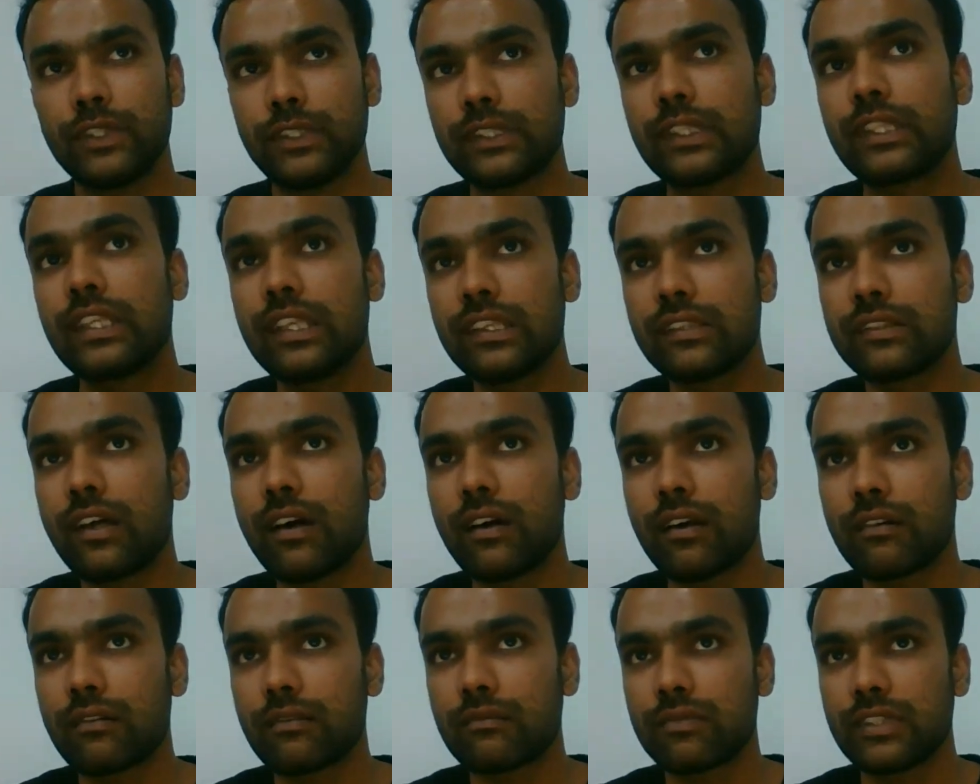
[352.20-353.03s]
these
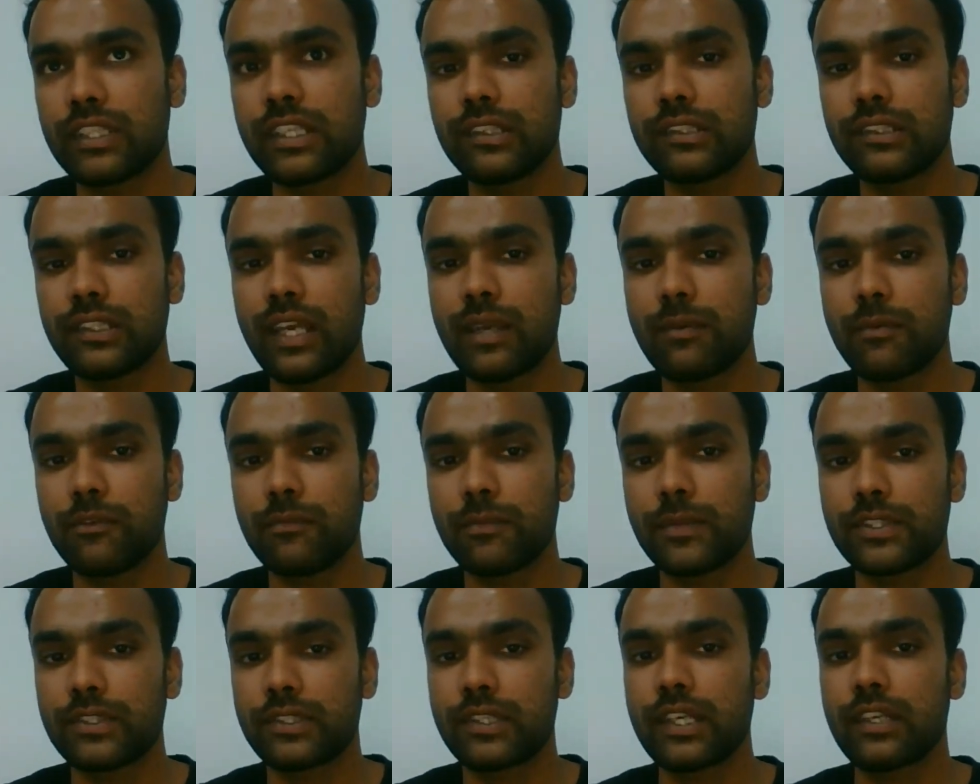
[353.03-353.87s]
type of
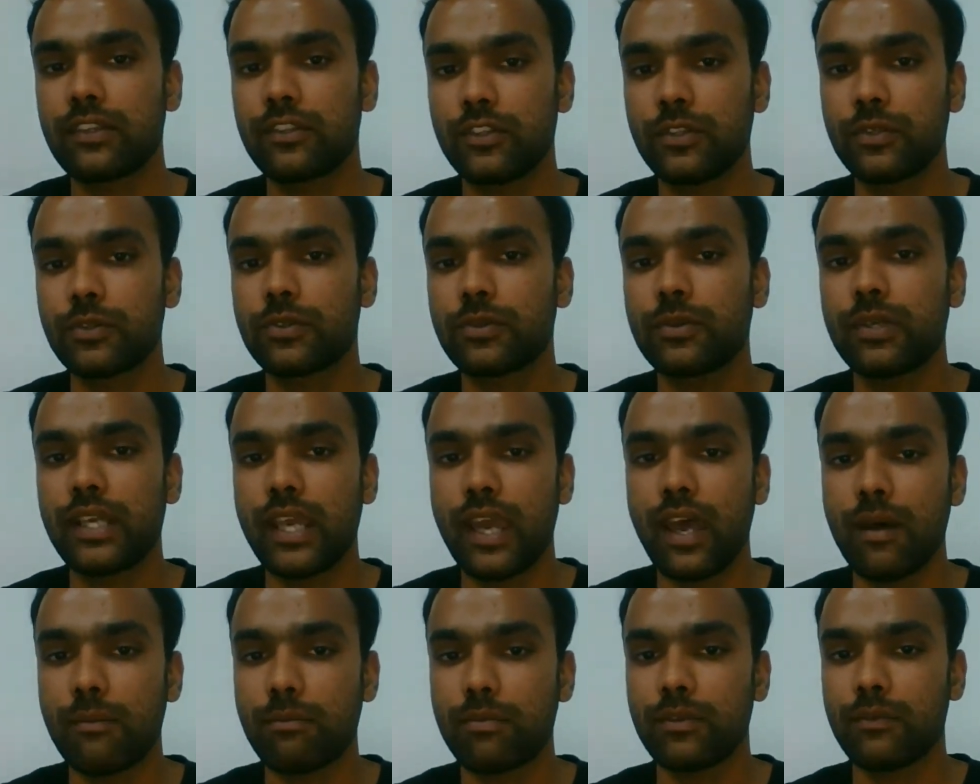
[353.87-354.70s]
mistakes usually
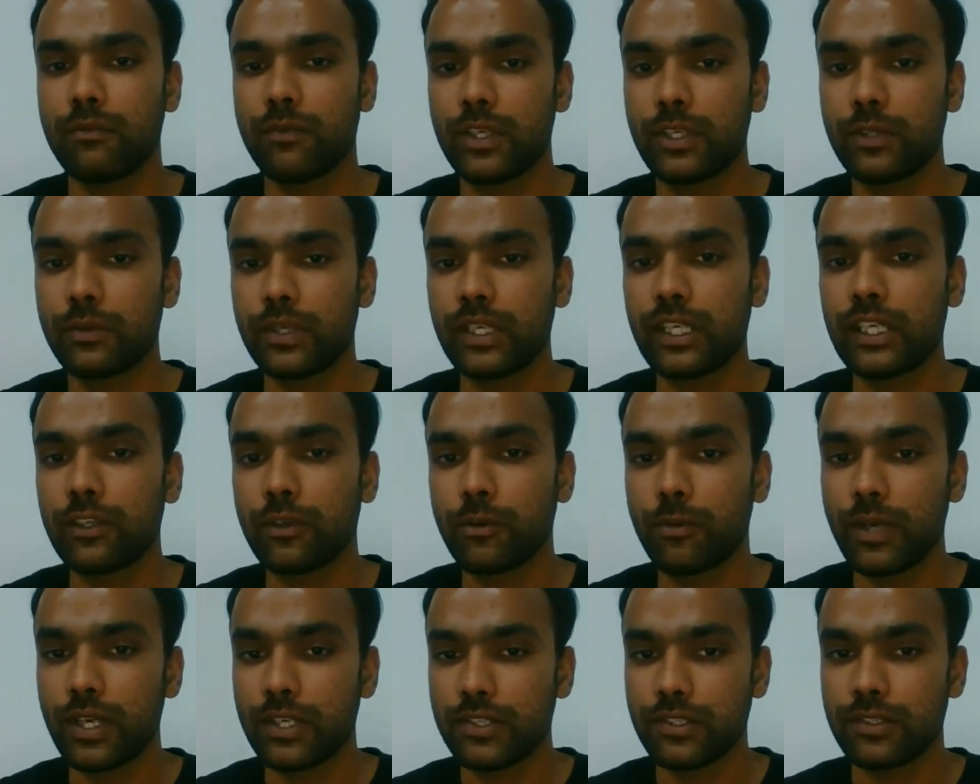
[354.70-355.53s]
happen when you
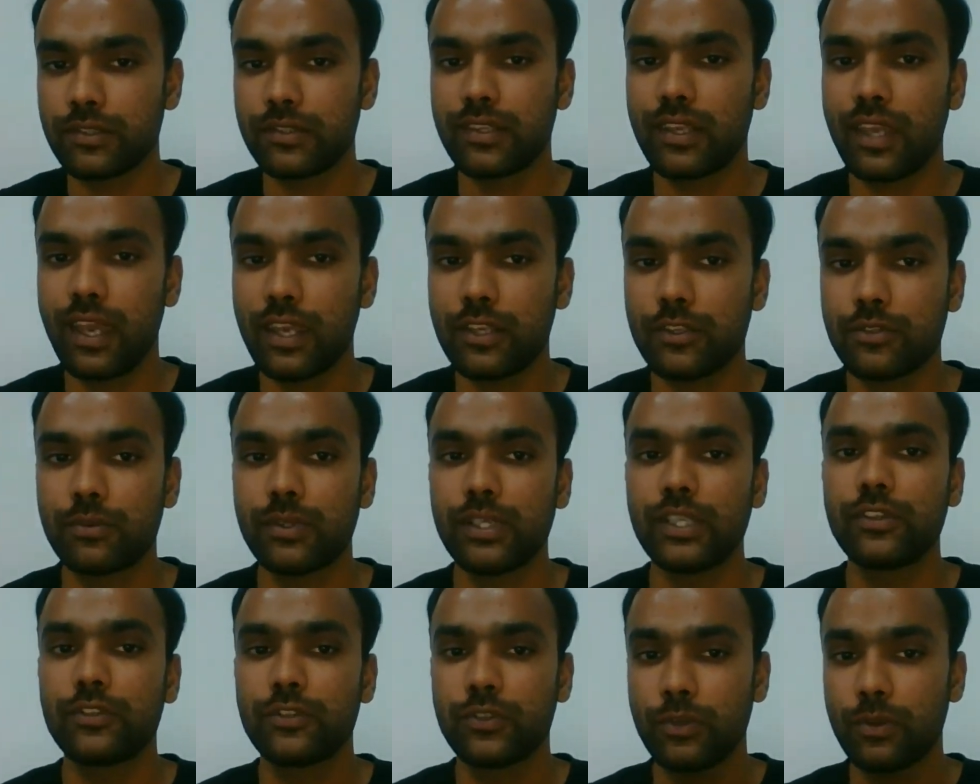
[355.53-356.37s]
read questions
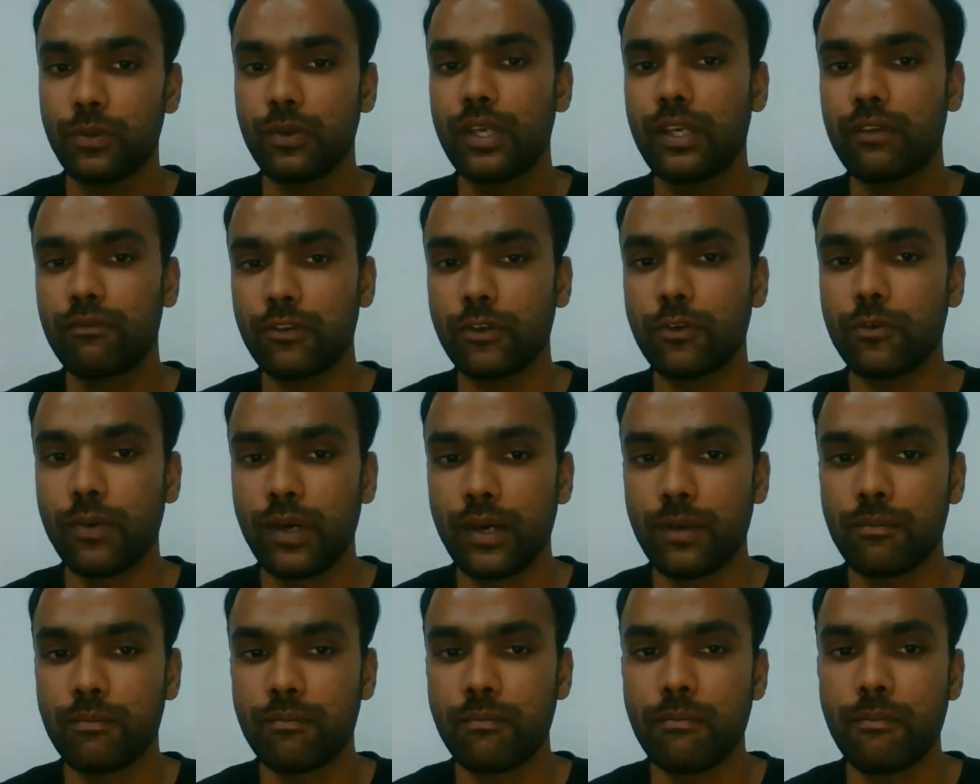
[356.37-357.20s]
casually. So if you
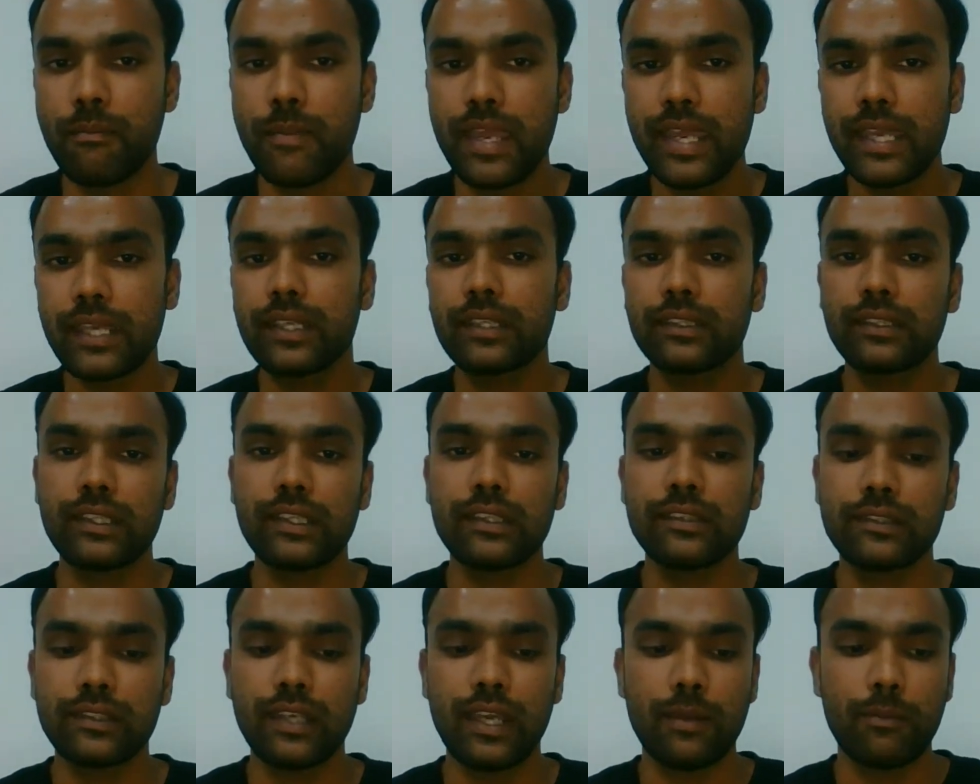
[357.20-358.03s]
make
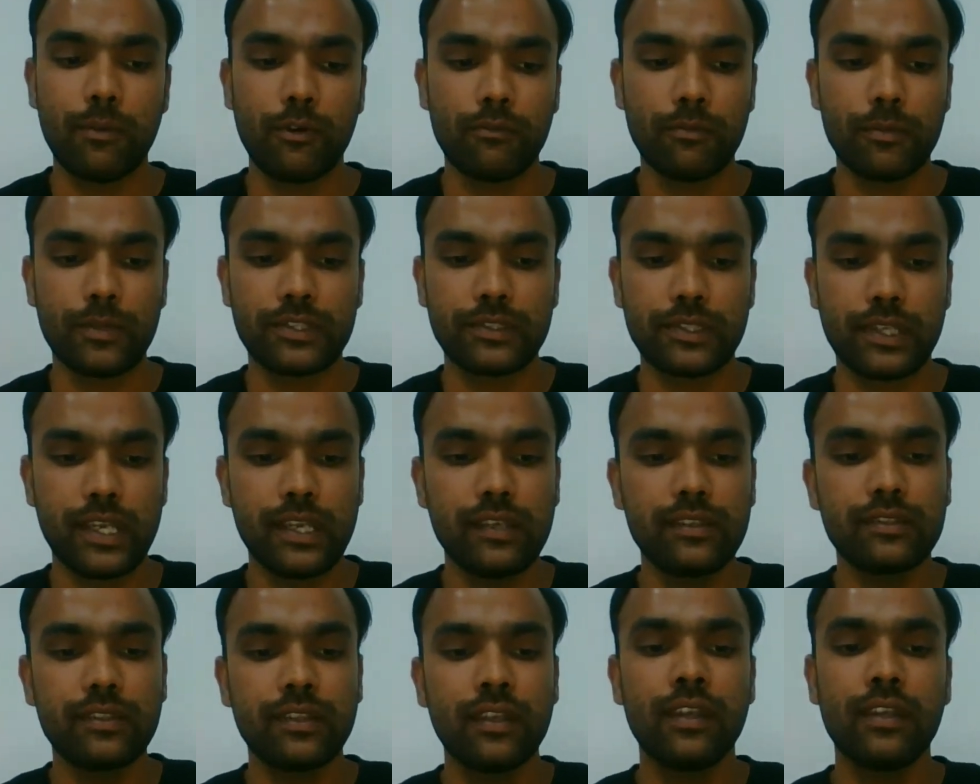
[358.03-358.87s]
these type of
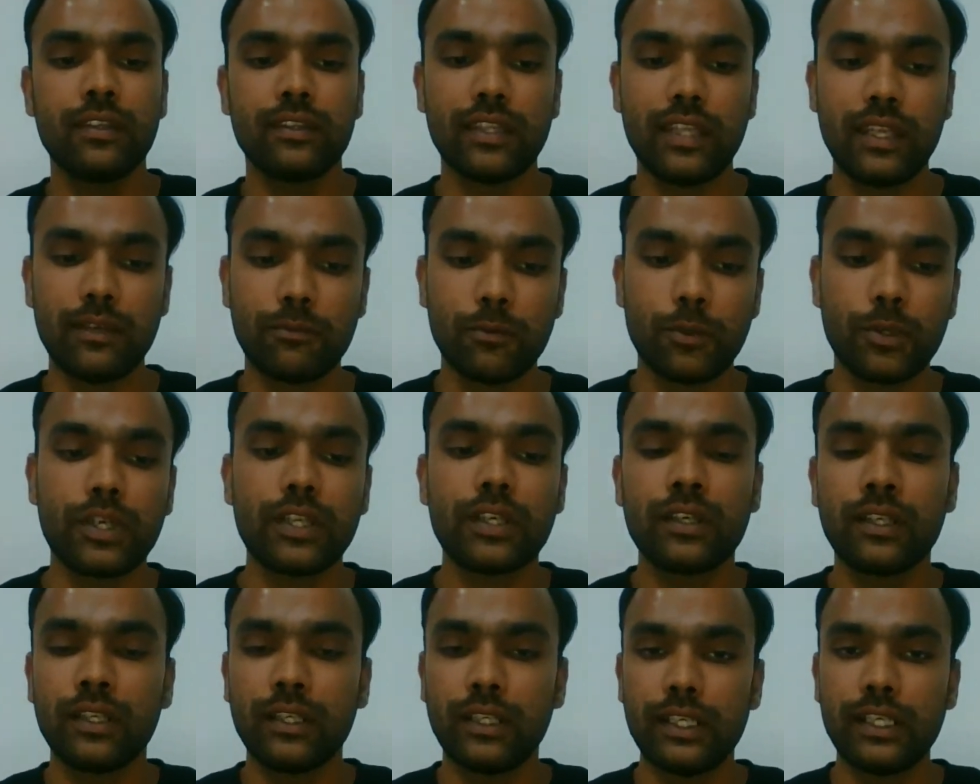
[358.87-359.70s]
mistakes, they would
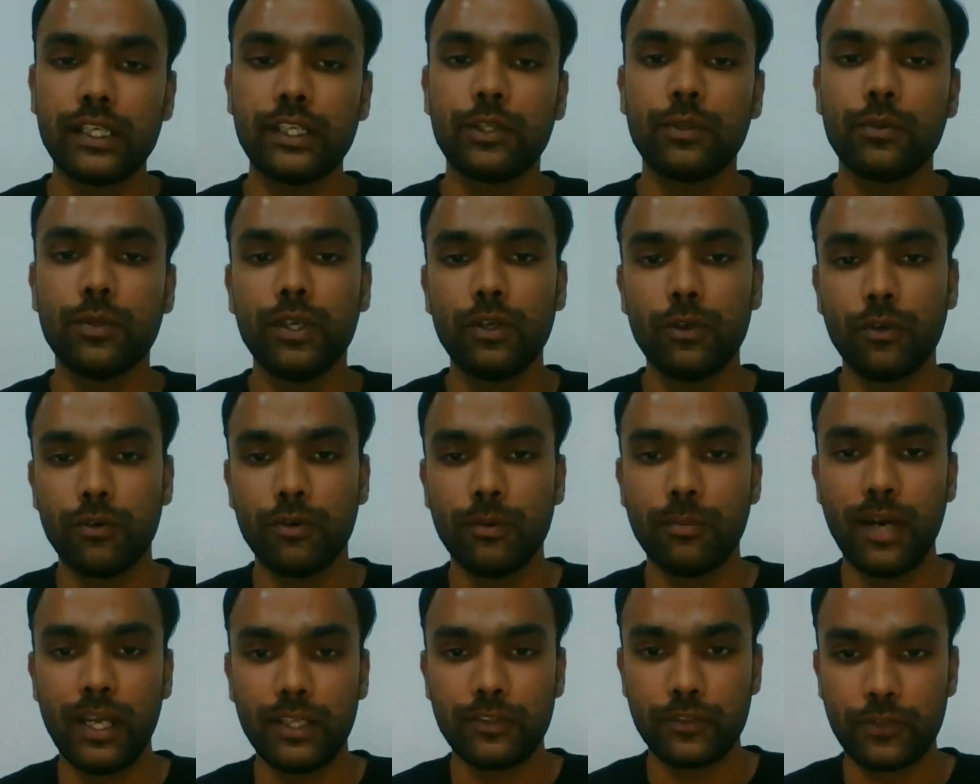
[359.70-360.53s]
lead to a
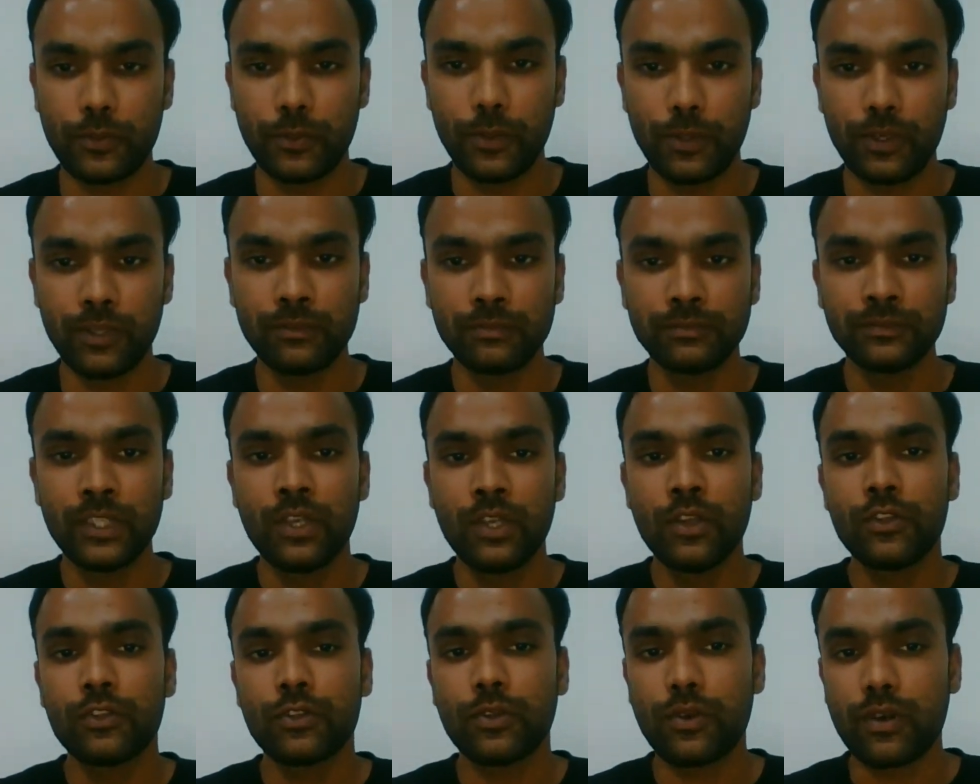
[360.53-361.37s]
lower band score.
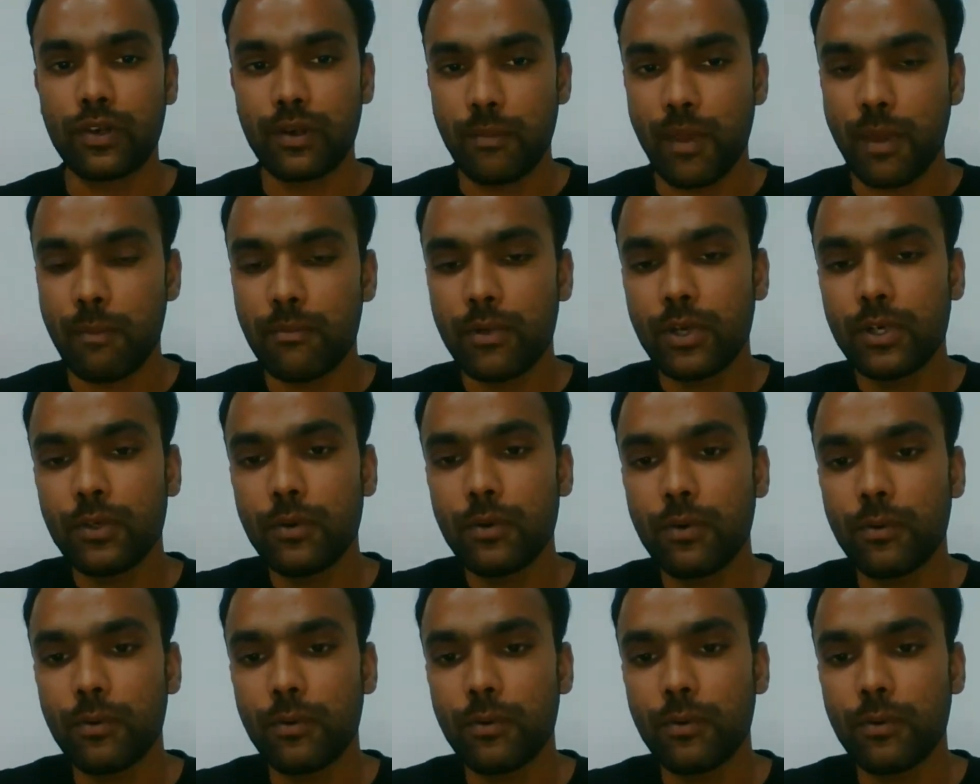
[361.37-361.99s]
So remember to